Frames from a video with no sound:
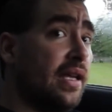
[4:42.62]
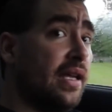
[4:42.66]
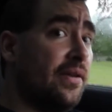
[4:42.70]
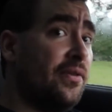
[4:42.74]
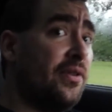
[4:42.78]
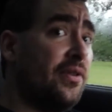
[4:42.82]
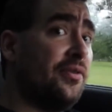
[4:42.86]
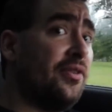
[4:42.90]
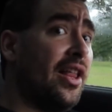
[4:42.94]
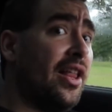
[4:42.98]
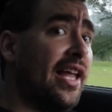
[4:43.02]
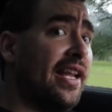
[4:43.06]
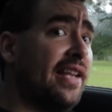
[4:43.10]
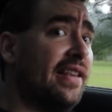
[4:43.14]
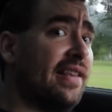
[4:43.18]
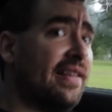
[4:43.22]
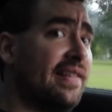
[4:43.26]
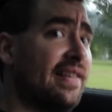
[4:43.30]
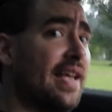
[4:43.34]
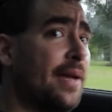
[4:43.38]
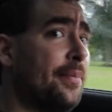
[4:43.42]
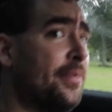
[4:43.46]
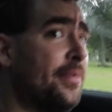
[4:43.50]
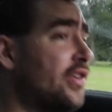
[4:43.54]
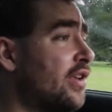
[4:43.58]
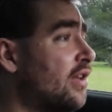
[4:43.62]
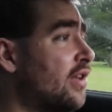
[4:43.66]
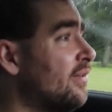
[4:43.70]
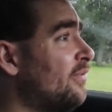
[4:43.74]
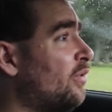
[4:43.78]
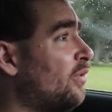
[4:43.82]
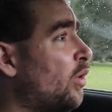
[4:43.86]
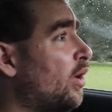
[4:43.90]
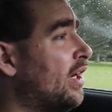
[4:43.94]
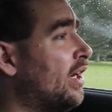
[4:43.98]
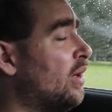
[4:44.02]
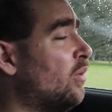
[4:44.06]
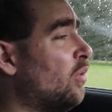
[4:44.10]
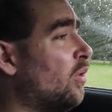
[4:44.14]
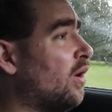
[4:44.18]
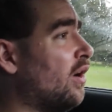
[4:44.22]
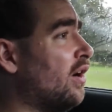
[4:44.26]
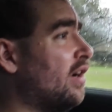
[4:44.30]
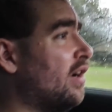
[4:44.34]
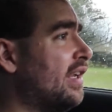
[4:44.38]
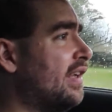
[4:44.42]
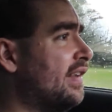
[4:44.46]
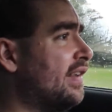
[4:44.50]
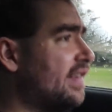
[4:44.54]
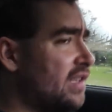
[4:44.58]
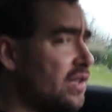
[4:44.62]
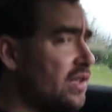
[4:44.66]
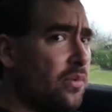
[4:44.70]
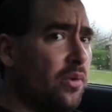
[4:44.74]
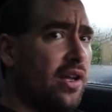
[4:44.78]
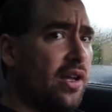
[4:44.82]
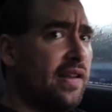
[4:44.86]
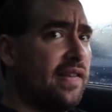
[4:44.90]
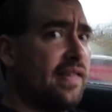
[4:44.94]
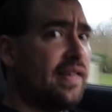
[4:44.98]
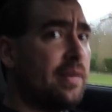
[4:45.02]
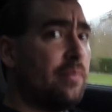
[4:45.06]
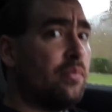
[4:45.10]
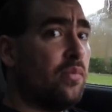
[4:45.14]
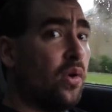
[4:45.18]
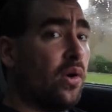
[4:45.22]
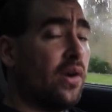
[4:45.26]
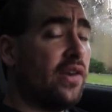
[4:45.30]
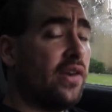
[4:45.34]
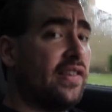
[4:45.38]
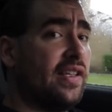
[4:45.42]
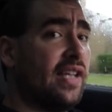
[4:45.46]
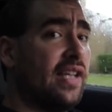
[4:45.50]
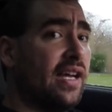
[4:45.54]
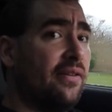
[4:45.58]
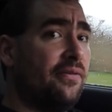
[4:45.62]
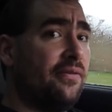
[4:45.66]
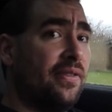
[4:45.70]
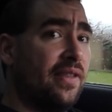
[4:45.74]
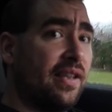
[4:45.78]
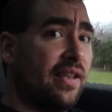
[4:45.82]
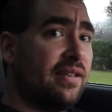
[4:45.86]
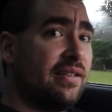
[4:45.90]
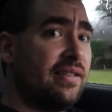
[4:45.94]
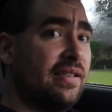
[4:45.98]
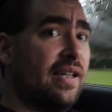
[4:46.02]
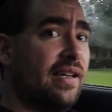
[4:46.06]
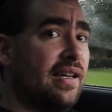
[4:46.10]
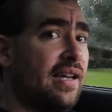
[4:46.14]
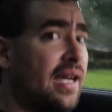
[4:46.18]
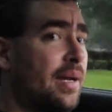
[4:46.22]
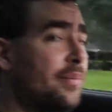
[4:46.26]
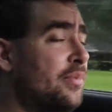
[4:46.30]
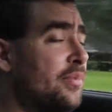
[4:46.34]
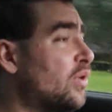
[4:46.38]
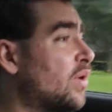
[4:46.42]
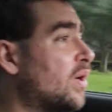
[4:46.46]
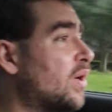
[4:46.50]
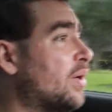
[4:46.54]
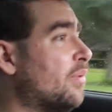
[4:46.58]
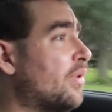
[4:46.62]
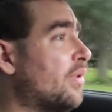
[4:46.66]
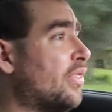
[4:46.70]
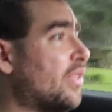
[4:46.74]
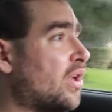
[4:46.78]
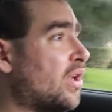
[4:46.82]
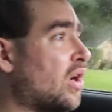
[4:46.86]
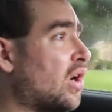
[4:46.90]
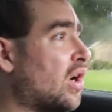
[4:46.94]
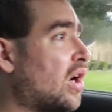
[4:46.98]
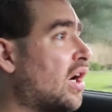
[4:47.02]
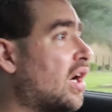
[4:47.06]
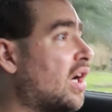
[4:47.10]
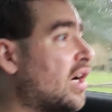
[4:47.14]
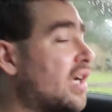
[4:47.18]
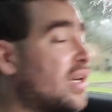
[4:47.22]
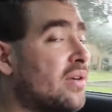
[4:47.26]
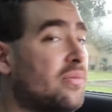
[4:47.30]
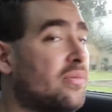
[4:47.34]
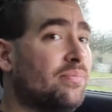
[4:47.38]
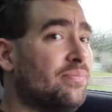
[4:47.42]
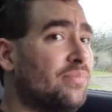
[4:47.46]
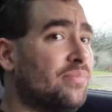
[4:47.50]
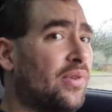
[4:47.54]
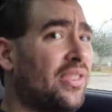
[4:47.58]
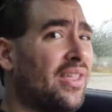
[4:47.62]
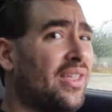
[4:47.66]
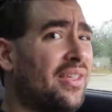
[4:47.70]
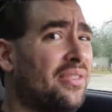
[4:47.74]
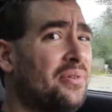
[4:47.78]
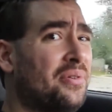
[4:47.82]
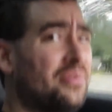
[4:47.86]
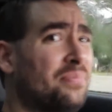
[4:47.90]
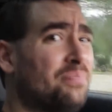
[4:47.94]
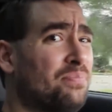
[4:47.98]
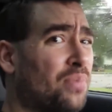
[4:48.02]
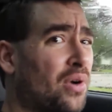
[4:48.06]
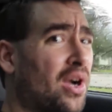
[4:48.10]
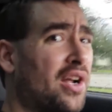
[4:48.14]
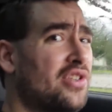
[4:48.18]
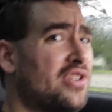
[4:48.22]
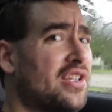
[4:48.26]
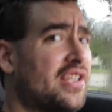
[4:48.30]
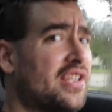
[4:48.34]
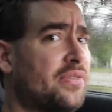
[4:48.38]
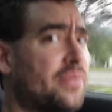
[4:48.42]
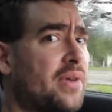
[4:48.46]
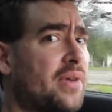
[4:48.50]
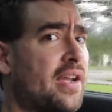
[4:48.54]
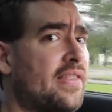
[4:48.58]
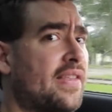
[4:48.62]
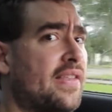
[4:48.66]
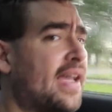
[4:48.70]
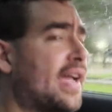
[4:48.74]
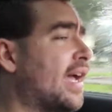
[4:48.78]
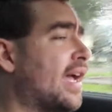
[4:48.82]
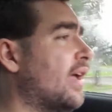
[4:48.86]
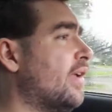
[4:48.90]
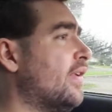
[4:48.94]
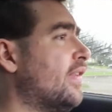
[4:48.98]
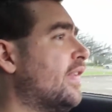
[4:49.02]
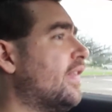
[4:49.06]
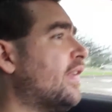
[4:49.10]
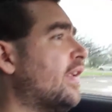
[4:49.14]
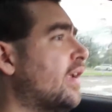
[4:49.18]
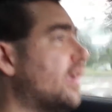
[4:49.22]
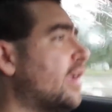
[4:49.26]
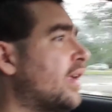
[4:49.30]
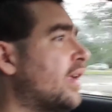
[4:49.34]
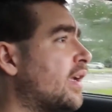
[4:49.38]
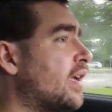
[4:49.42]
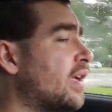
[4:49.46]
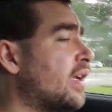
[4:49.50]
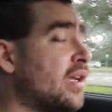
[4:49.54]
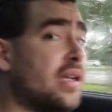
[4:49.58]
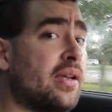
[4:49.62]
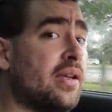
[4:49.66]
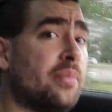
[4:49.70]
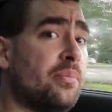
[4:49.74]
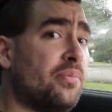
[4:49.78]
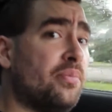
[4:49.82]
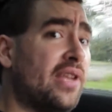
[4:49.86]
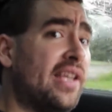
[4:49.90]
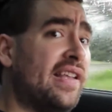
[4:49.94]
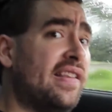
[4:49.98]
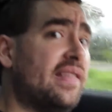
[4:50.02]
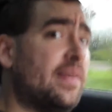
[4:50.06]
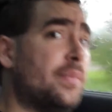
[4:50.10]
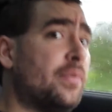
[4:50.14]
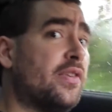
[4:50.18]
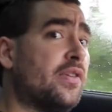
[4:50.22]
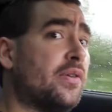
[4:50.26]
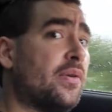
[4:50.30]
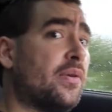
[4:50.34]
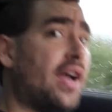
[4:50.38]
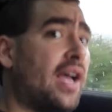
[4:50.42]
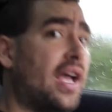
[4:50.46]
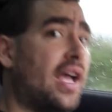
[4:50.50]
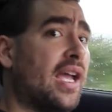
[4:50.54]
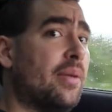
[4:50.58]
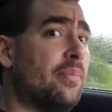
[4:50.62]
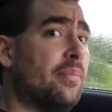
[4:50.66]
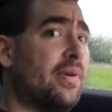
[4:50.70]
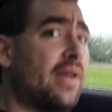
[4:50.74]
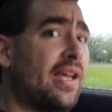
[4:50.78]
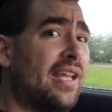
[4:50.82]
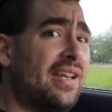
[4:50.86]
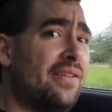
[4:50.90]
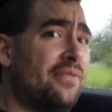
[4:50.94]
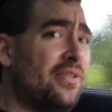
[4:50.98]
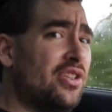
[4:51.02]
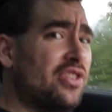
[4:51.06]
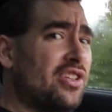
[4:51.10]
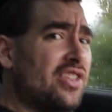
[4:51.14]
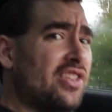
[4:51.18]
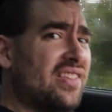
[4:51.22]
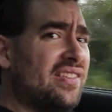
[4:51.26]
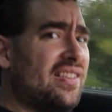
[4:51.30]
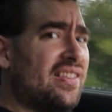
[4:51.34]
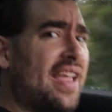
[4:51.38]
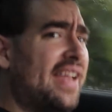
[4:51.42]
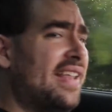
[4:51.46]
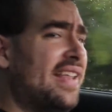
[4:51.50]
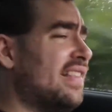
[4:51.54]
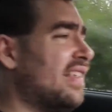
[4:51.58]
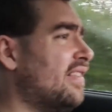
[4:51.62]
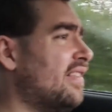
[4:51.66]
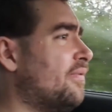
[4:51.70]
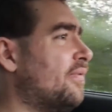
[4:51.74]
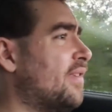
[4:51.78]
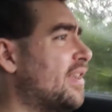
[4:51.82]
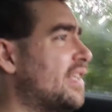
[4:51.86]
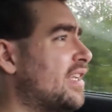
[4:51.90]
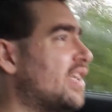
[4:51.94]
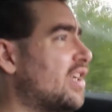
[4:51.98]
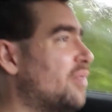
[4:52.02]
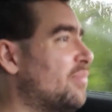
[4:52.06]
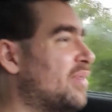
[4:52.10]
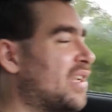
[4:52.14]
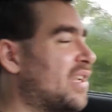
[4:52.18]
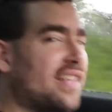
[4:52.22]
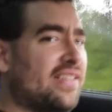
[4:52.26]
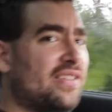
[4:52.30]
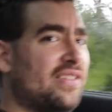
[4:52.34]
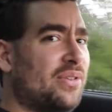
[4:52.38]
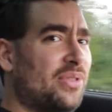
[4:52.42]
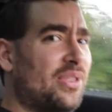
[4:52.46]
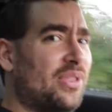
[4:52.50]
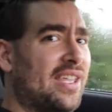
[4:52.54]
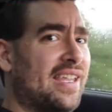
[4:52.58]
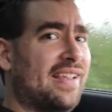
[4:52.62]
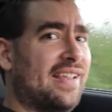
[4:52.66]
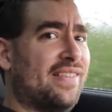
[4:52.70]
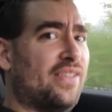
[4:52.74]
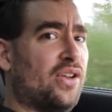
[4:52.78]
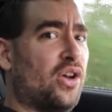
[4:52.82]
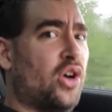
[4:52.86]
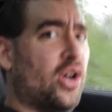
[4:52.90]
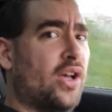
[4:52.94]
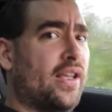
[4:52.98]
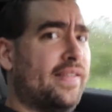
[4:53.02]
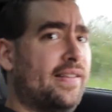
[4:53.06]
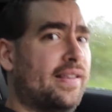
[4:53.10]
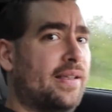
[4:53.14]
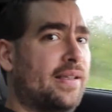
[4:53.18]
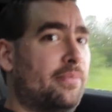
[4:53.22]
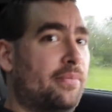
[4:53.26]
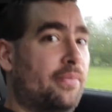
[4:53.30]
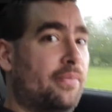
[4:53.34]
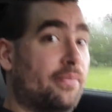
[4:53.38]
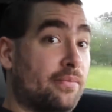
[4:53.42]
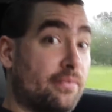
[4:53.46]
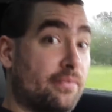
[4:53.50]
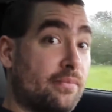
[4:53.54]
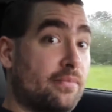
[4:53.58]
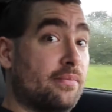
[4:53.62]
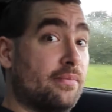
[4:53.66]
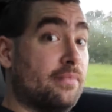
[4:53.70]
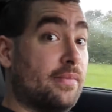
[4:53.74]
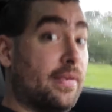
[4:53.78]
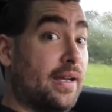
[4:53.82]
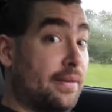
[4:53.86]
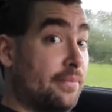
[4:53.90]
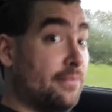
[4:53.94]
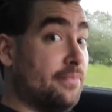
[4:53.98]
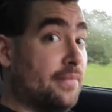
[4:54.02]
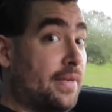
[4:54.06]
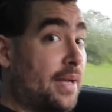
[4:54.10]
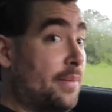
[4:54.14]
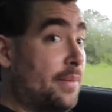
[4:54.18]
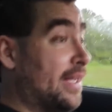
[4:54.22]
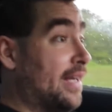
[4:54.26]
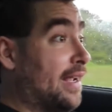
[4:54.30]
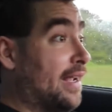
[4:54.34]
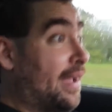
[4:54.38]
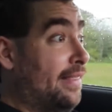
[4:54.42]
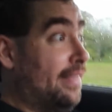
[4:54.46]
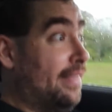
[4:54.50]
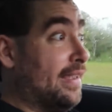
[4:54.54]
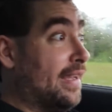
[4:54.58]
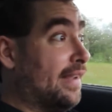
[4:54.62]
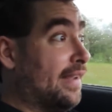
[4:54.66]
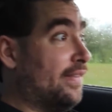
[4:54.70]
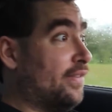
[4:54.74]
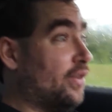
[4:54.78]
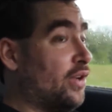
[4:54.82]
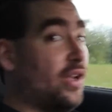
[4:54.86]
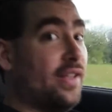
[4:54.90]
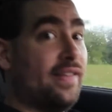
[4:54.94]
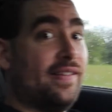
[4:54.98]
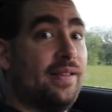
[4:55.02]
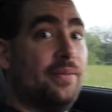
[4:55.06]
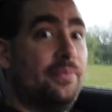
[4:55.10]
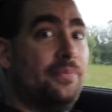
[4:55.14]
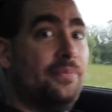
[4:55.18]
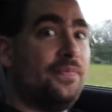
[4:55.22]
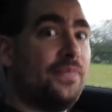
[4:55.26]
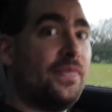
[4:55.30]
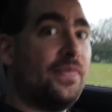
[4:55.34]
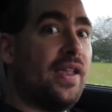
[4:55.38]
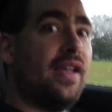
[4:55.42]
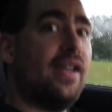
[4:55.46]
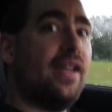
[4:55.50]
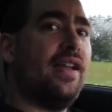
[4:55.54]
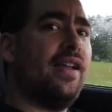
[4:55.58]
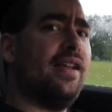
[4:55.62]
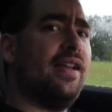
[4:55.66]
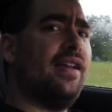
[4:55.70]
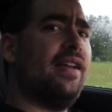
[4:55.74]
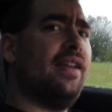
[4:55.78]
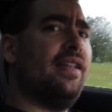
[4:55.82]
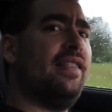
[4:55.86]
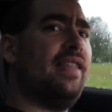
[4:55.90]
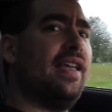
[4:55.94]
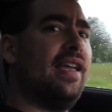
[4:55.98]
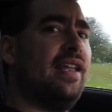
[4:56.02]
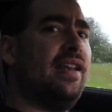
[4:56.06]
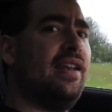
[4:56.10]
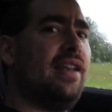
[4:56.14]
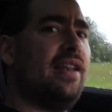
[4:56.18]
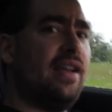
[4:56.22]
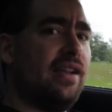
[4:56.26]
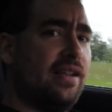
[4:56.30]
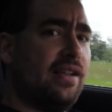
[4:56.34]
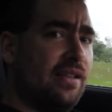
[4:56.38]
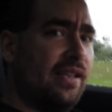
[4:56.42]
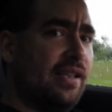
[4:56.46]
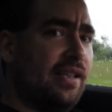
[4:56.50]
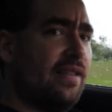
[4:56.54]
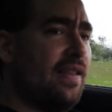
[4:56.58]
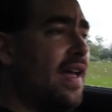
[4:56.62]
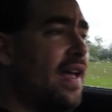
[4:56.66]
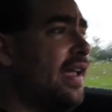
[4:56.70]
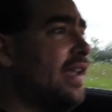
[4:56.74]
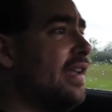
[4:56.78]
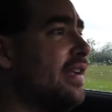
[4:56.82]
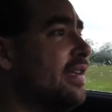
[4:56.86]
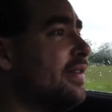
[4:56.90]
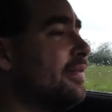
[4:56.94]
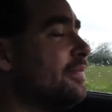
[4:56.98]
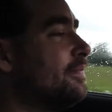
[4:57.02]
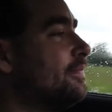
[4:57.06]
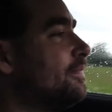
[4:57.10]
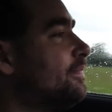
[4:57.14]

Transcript: If you've liked this episode of Voiding Warranties and you want to see more stuff that uh, I'm doing with the car and with other projects around the house, please subscribe. And if you just like this video because you think it's awesome, I mean, I think it's awesome, then uh, click like.